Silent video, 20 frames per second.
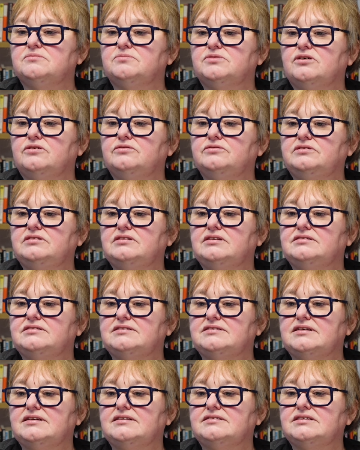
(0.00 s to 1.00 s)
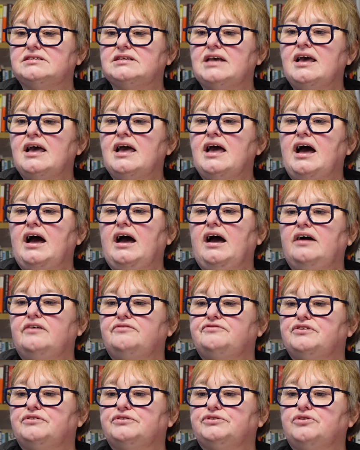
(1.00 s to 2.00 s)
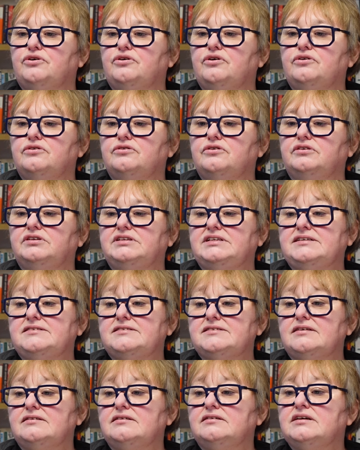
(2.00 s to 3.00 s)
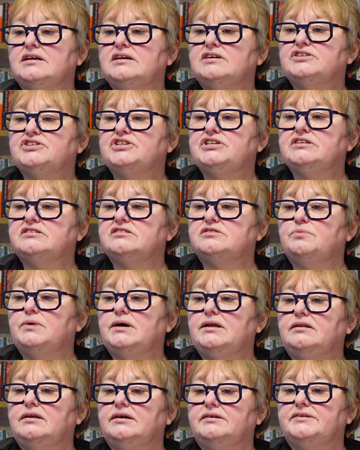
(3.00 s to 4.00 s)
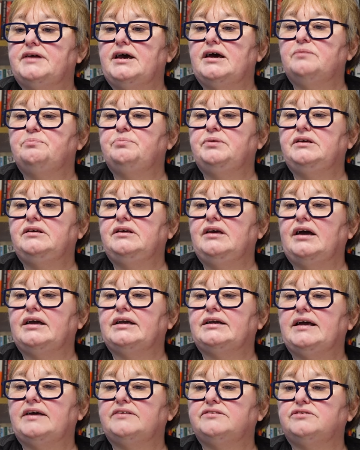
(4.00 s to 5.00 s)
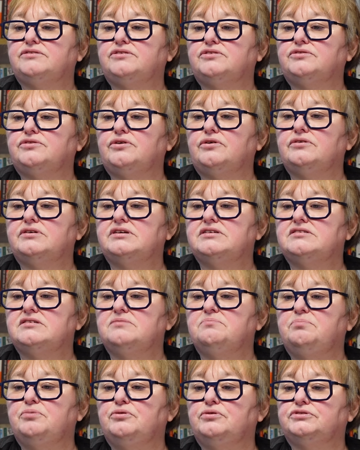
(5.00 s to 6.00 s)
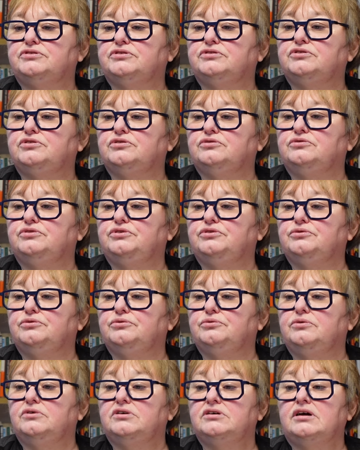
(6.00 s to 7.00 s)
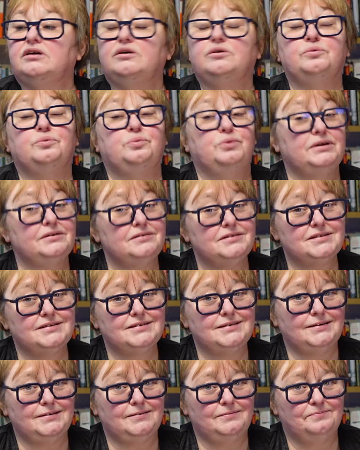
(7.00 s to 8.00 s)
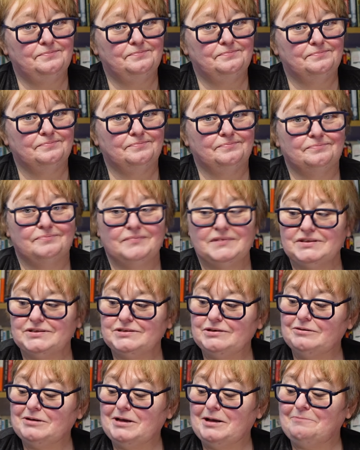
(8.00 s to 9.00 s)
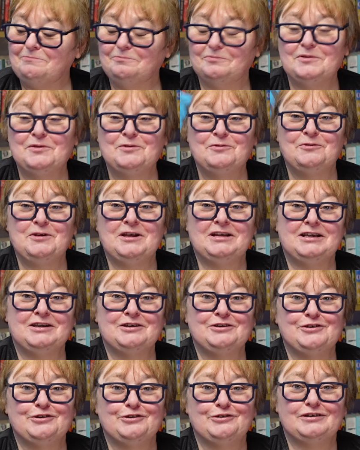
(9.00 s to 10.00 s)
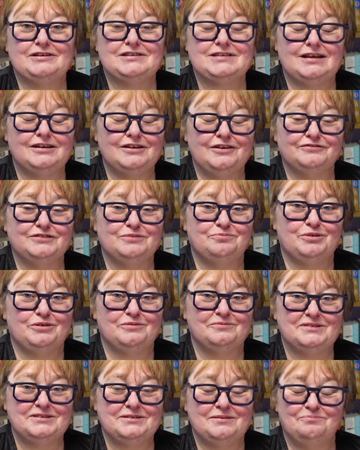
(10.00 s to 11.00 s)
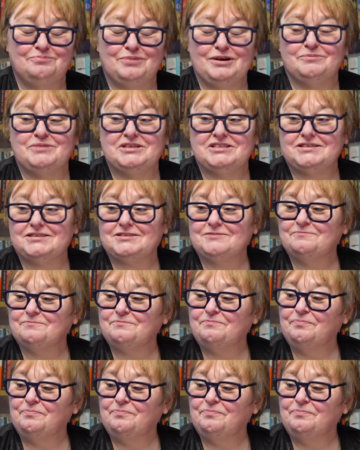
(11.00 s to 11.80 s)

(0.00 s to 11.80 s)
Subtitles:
note it says, "I have your dog, Lisa. She is well and happy. I gather the dog is important to you. We'll see." So really curious. I love the premise.